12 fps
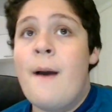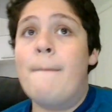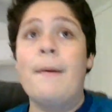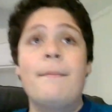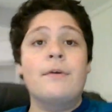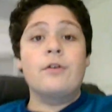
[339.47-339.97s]

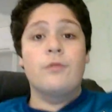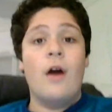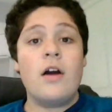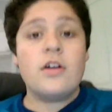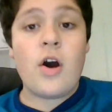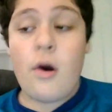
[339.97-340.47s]
But
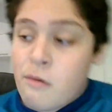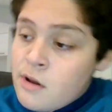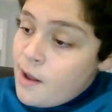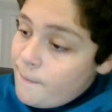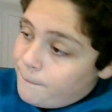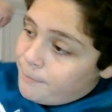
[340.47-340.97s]
Morocco
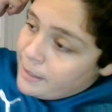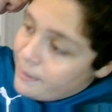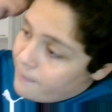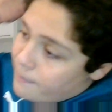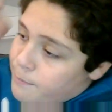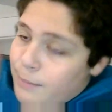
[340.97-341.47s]

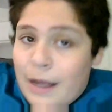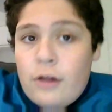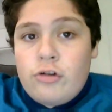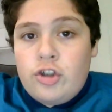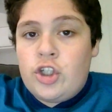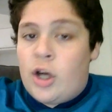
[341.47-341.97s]
beat
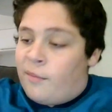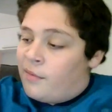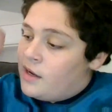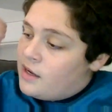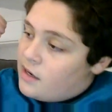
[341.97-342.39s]
Belgium,